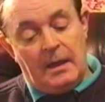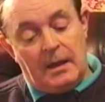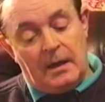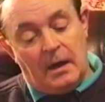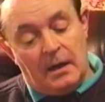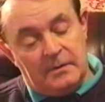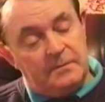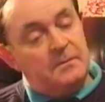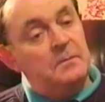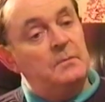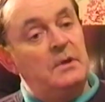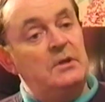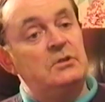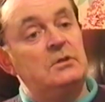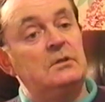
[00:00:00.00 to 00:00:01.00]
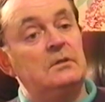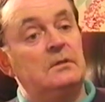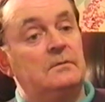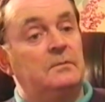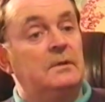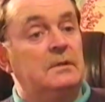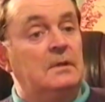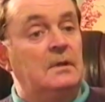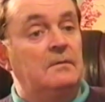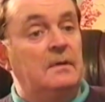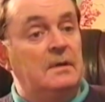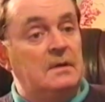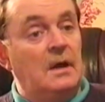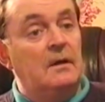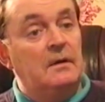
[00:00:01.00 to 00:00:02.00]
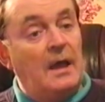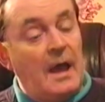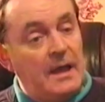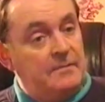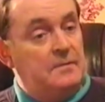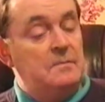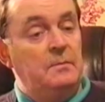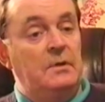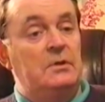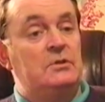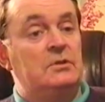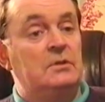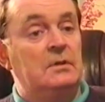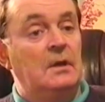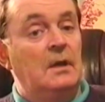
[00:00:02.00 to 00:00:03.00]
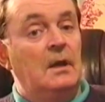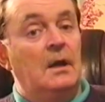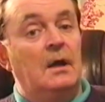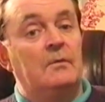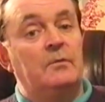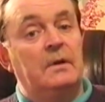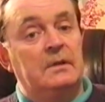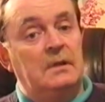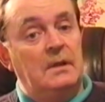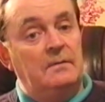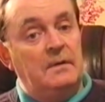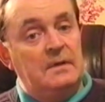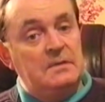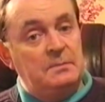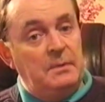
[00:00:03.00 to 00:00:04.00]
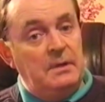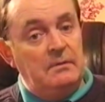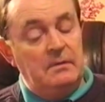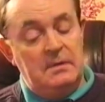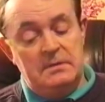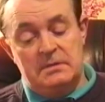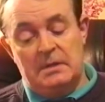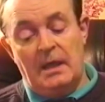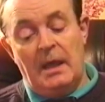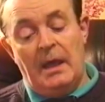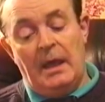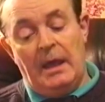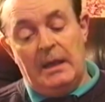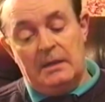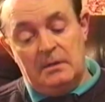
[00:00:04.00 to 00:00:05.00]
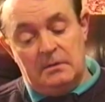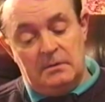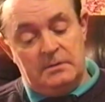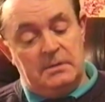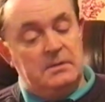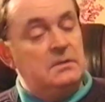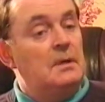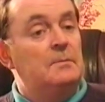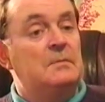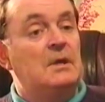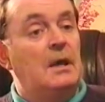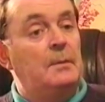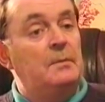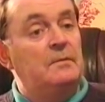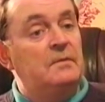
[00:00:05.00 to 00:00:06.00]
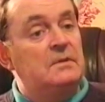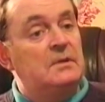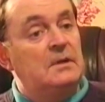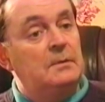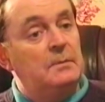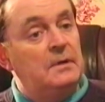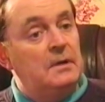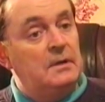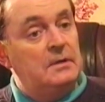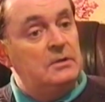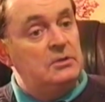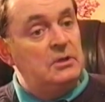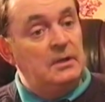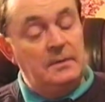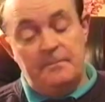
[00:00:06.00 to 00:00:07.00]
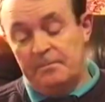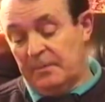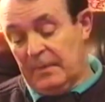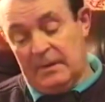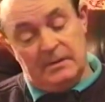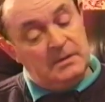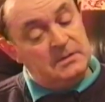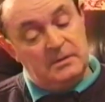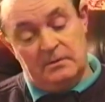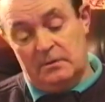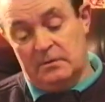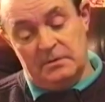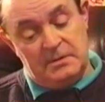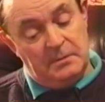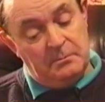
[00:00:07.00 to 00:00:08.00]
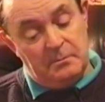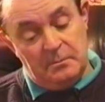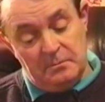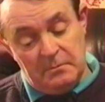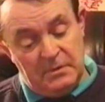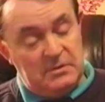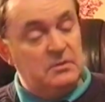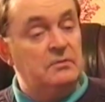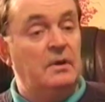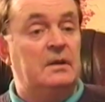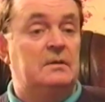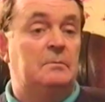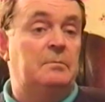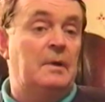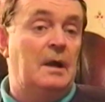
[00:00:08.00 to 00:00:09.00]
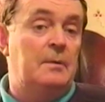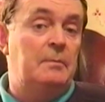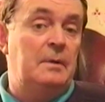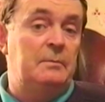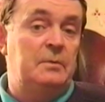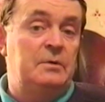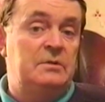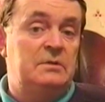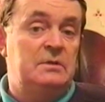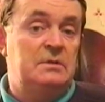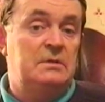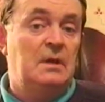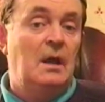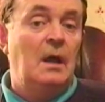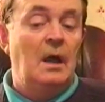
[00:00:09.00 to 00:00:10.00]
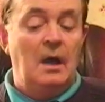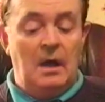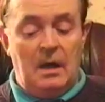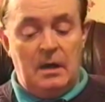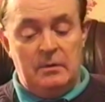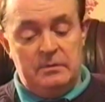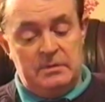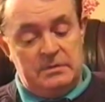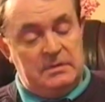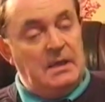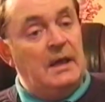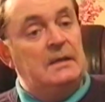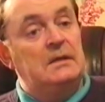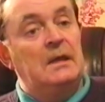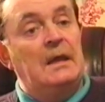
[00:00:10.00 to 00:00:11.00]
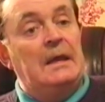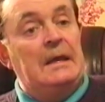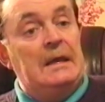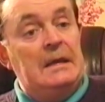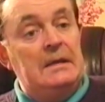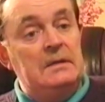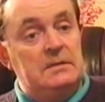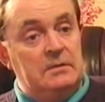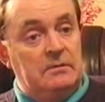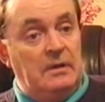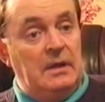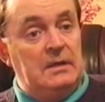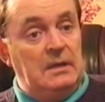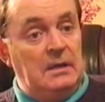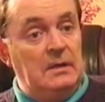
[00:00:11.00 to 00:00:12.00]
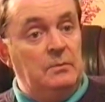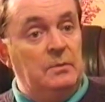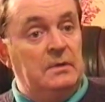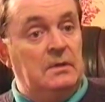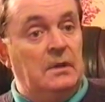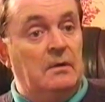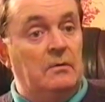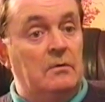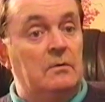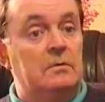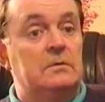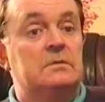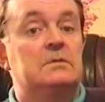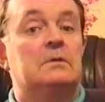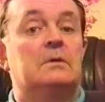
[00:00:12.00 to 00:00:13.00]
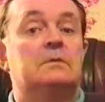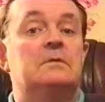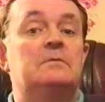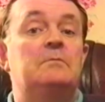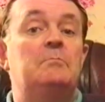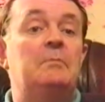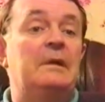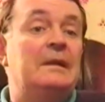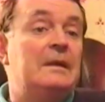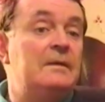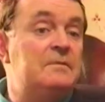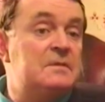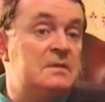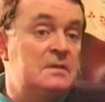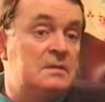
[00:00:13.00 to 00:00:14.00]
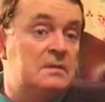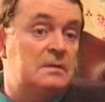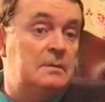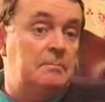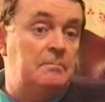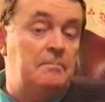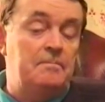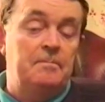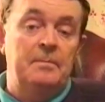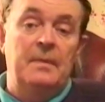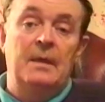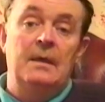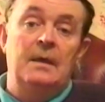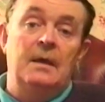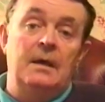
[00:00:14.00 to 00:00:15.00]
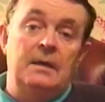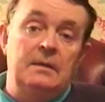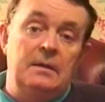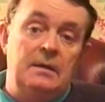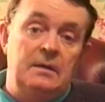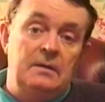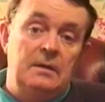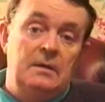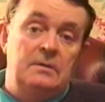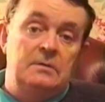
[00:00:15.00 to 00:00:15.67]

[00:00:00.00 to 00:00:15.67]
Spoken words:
confirmation of what they've, or affirmation of what they've experienced, and also some type of a terminology. There's of course a much greater problem, which is how does that integrate in with their own sort of belief system and their